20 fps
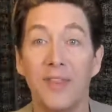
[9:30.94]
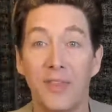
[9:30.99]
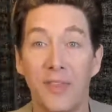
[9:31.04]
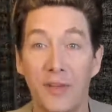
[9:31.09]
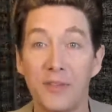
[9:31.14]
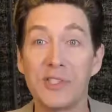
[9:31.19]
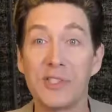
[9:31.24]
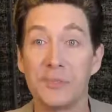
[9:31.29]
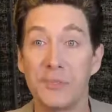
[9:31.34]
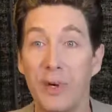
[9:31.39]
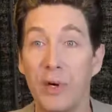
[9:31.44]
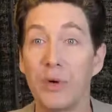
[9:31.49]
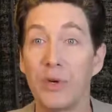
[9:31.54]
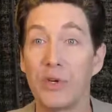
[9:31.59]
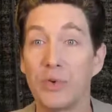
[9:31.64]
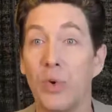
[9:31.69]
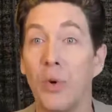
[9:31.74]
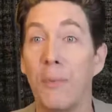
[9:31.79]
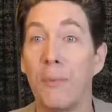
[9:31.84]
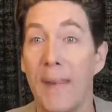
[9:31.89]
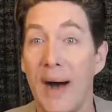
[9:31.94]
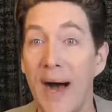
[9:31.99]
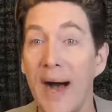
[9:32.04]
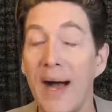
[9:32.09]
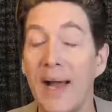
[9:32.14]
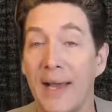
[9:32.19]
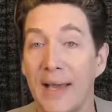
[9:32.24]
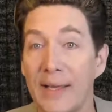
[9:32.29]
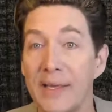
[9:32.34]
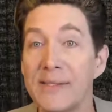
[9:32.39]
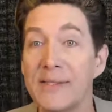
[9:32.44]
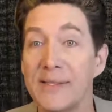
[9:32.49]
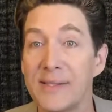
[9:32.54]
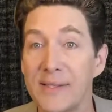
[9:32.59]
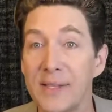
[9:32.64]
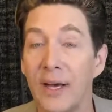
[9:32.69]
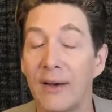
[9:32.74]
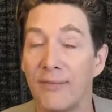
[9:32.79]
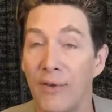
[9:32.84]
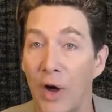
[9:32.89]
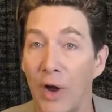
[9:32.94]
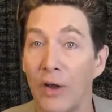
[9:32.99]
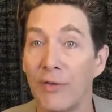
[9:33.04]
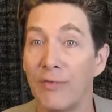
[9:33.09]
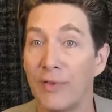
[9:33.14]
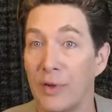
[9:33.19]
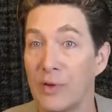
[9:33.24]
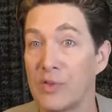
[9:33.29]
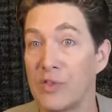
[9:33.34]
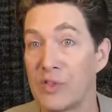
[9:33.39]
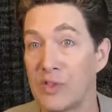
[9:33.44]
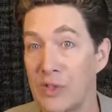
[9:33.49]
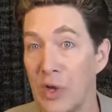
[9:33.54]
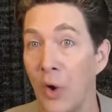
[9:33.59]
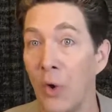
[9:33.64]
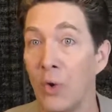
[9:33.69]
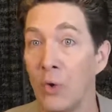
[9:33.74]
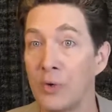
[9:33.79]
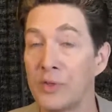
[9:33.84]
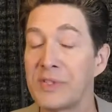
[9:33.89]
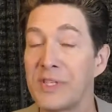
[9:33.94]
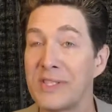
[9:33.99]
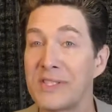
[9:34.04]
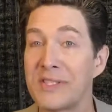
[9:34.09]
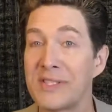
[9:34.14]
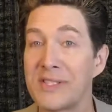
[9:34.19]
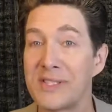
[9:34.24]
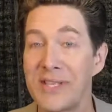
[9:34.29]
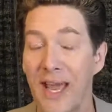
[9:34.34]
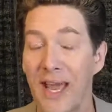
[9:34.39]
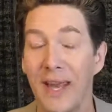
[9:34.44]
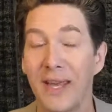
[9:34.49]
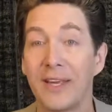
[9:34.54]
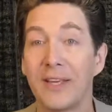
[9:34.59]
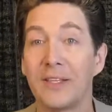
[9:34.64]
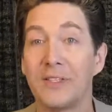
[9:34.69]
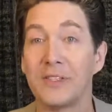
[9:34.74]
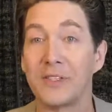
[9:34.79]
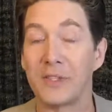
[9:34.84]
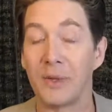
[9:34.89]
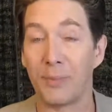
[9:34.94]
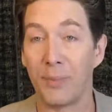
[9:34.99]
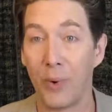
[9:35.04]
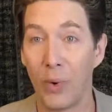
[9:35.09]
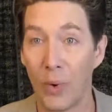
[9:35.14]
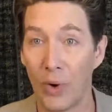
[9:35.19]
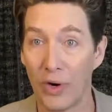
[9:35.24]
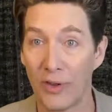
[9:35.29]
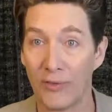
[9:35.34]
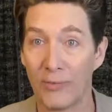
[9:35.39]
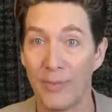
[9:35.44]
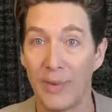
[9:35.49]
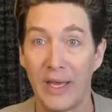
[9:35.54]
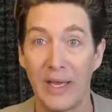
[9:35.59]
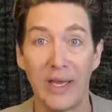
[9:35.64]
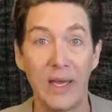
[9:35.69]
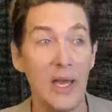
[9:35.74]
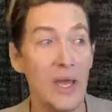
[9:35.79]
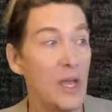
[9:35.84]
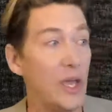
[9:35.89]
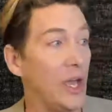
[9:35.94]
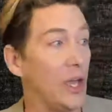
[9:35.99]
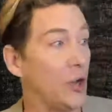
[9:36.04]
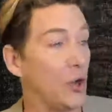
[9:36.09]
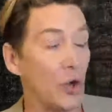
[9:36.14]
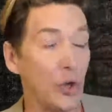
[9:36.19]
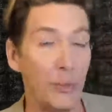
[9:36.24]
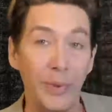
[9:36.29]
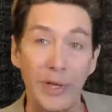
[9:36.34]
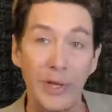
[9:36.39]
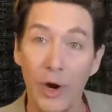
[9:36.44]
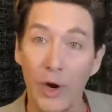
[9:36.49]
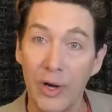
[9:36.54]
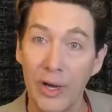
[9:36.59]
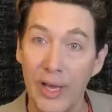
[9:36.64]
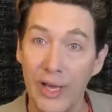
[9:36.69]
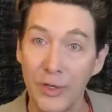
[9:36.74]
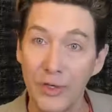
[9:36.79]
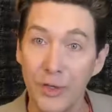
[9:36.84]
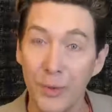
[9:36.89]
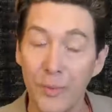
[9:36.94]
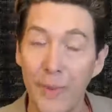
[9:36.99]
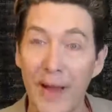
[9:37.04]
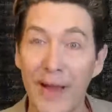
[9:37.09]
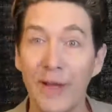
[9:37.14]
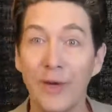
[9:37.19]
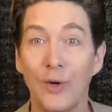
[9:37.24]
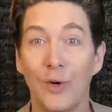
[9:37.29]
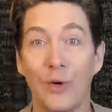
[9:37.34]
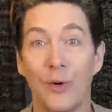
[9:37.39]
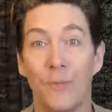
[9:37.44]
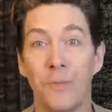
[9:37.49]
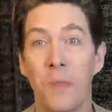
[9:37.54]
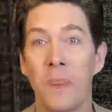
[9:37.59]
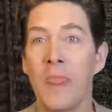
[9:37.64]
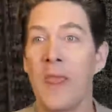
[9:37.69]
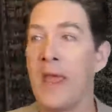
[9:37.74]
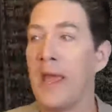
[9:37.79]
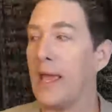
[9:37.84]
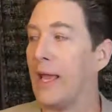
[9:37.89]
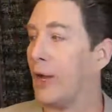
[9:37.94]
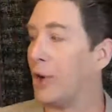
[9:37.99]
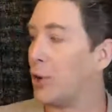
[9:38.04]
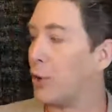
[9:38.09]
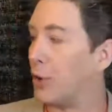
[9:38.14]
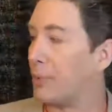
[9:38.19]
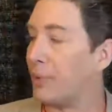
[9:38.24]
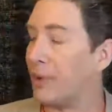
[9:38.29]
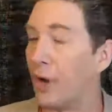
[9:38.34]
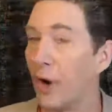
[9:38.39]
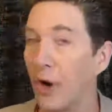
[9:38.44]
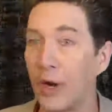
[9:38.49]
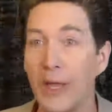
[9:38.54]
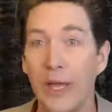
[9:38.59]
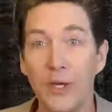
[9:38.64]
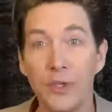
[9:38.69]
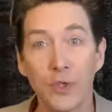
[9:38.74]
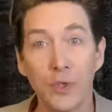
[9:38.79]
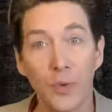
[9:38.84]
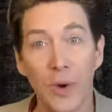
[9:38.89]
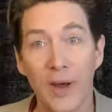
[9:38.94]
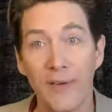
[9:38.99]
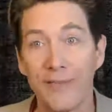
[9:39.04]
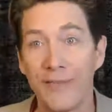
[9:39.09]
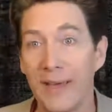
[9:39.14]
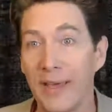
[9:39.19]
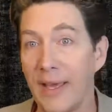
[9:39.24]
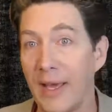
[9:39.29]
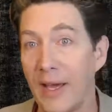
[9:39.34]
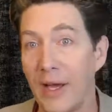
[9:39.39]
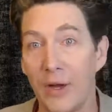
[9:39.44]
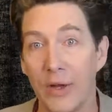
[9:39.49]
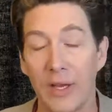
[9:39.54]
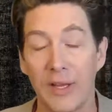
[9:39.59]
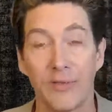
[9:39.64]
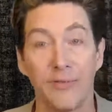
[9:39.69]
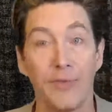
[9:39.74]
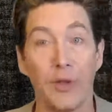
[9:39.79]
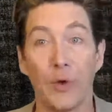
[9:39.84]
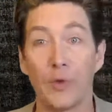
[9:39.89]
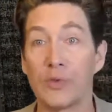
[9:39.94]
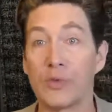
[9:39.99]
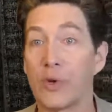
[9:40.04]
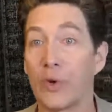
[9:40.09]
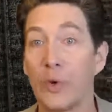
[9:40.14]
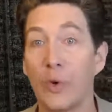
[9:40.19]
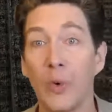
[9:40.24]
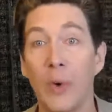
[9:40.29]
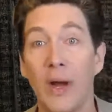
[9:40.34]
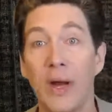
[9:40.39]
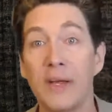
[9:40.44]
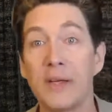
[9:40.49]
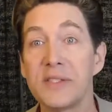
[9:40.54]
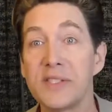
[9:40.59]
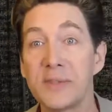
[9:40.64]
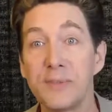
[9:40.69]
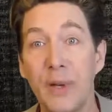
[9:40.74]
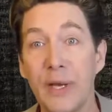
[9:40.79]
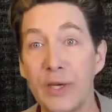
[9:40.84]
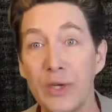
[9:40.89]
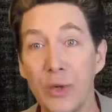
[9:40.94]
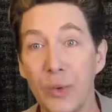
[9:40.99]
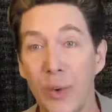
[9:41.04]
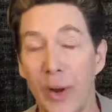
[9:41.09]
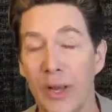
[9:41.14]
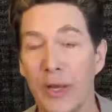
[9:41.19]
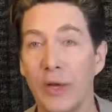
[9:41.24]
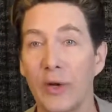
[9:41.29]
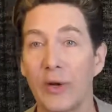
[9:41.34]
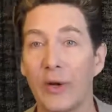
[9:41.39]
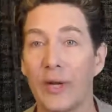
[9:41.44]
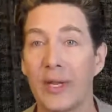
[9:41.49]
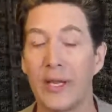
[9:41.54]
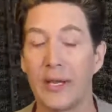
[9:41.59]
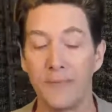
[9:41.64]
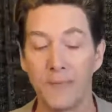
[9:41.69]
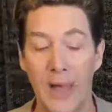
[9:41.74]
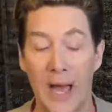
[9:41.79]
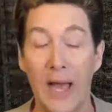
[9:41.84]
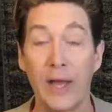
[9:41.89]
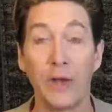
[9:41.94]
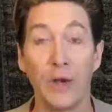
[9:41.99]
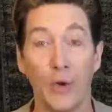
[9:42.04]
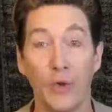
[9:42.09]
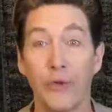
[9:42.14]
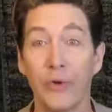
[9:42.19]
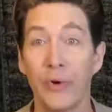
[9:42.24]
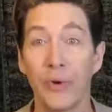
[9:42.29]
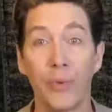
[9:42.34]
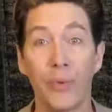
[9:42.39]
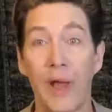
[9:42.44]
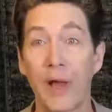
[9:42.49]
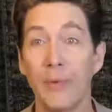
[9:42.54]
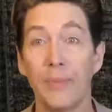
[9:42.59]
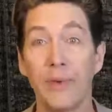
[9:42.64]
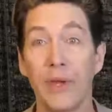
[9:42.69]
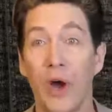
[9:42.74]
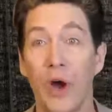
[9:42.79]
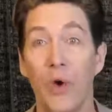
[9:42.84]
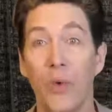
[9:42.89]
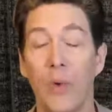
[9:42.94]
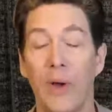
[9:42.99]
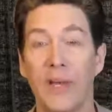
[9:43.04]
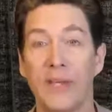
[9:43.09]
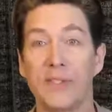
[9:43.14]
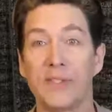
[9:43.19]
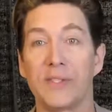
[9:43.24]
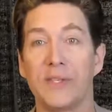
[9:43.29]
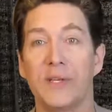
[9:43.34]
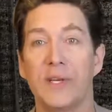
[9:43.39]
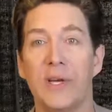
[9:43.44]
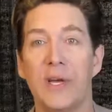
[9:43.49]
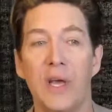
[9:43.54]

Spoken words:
the spiritual minds of all of those souls that stand in support of me. It could be Archangel Michael. It could be Archangel Raphael, if those are who I speak to regularly. I know they're around me always.